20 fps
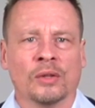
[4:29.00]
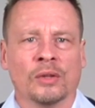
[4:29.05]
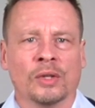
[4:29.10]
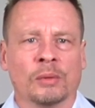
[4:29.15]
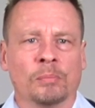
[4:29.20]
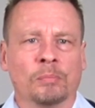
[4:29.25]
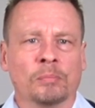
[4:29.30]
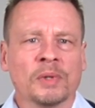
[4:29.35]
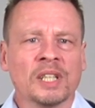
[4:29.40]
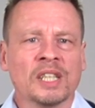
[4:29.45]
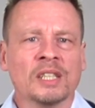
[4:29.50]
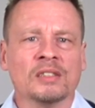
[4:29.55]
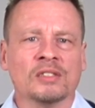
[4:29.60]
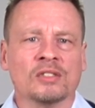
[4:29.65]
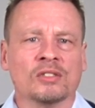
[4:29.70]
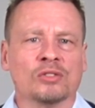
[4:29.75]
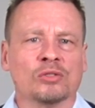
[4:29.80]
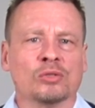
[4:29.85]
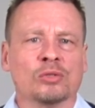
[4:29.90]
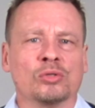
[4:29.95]
the
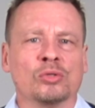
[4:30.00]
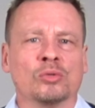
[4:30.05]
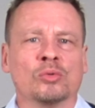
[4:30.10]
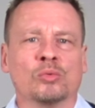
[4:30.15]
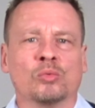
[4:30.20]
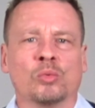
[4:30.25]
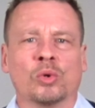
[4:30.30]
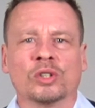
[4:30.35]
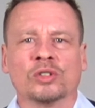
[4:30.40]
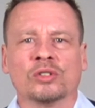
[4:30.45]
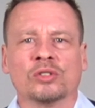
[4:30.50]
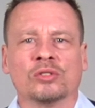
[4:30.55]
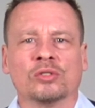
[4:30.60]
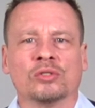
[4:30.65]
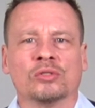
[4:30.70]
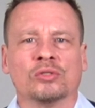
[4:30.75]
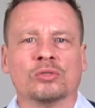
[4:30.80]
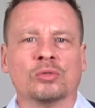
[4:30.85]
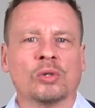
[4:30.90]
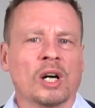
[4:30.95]
means to do what
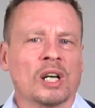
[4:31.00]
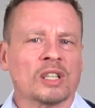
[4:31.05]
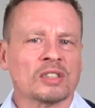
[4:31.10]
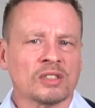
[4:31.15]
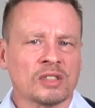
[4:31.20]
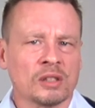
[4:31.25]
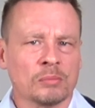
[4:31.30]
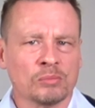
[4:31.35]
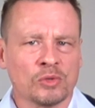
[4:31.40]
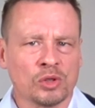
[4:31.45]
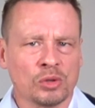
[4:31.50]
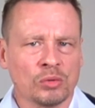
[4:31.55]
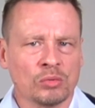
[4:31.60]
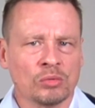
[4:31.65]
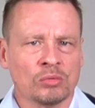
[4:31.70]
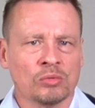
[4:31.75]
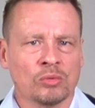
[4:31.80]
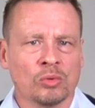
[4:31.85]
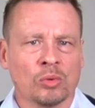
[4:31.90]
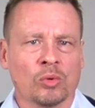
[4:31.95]
you asked them
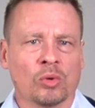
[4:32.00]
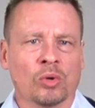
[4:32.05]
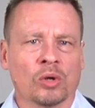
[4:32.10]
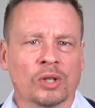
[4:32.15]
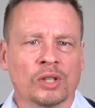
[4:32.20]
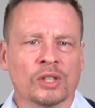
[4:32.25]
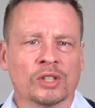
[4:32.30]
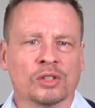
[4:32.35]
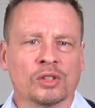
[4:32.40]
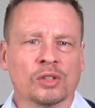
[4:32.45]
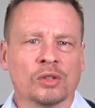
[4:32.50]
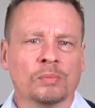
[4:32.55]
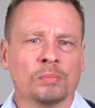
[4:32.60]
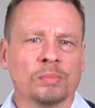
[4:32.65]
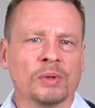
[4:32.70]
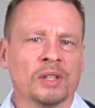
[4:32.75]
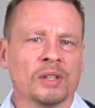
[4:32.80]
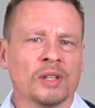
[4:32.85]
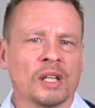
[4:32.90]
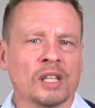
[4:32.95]
to, or it could
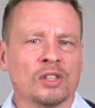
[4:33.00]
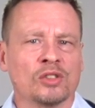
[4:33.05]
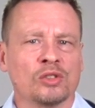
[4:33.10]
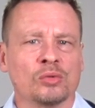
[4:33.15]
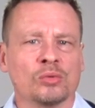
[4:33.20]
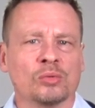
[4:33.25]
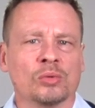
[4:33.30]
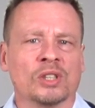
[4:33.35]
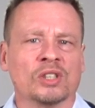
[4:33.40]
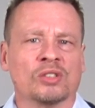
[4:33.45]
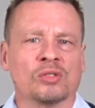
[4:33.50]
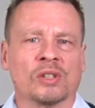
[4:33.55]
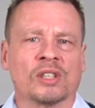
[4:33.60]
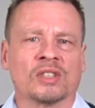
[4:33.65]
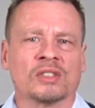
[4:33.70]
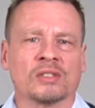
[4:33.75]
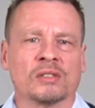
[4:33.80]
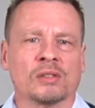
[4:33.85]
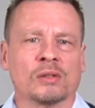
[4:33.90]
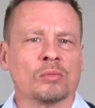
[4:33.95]
be that you
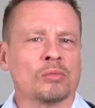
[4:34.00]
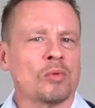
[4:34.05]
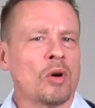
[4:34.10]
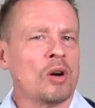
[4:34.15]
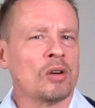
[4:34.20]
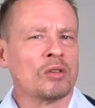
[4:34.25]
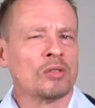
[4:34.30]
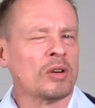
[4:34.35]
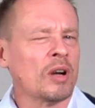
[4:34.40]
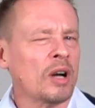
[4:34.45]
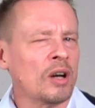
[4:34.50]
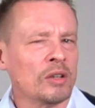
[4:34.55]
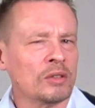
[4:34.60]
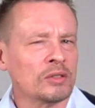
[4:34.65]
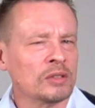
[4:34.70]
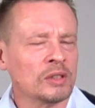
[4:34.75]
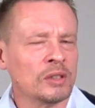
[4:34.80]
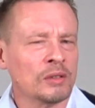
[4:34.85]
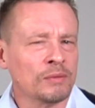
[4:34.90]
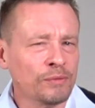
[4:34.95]
addressed the wrong
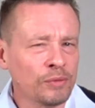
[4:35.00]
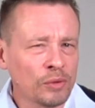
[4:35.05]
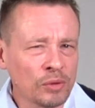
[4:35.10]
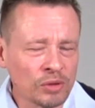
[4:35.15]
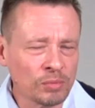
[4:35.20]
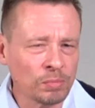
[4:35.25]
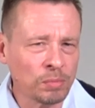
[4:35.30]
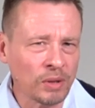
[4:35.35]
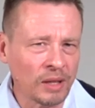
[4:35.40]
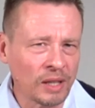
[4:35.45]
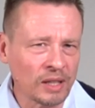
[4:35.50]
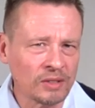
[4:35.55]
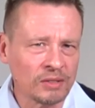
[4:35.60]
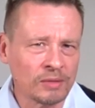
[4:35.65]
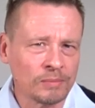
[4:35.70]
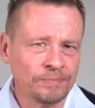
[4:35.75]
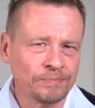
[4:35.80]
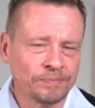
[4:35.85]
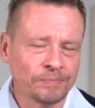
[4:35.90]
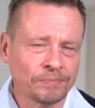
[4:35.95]
crowd in the first place.